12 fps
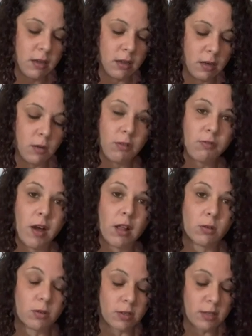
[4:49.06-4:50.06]
you know,
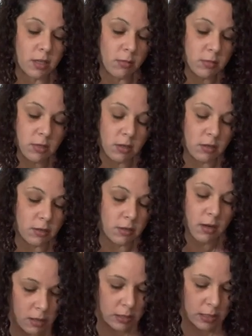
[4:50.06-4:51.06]
followers, some are
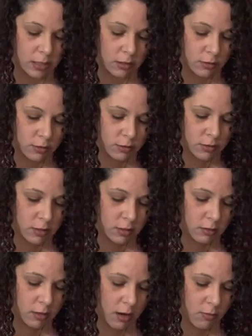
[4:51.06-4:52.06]
leaders, and then
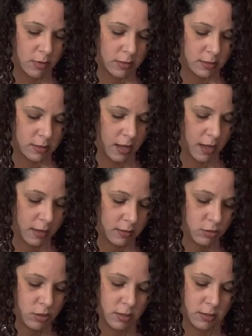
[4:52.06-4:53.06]
you got ones
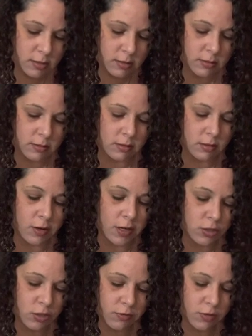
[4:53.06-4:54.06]
that just are
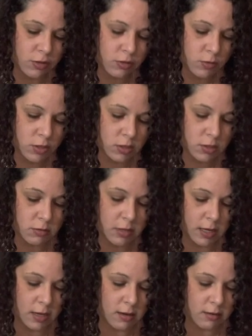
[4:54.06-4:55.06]
introverts, which is
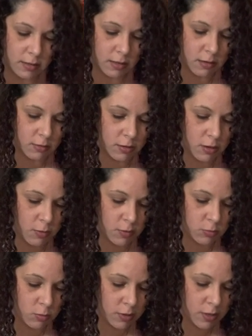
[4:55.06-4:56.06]
okay. You know, you're
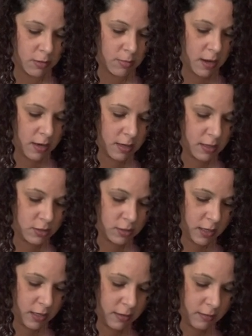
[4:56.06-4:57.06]
always worrying about it because you
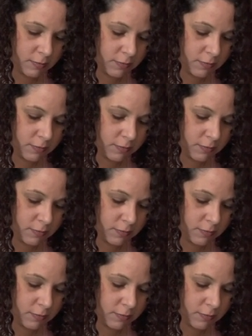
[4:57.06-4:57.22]
can't